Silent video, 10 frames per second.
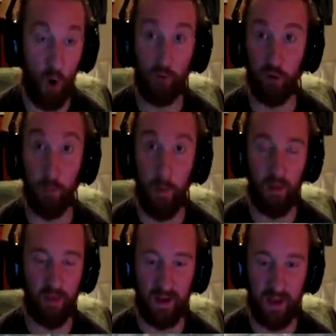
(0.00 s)
over a
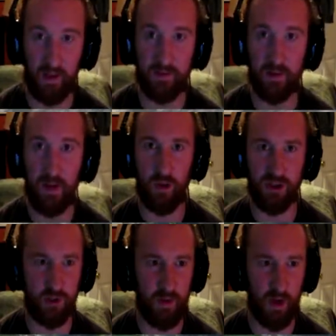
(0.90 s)
month, I guess, which
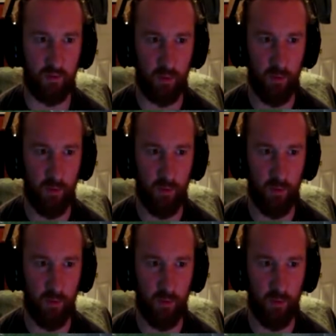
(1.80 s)
should be over a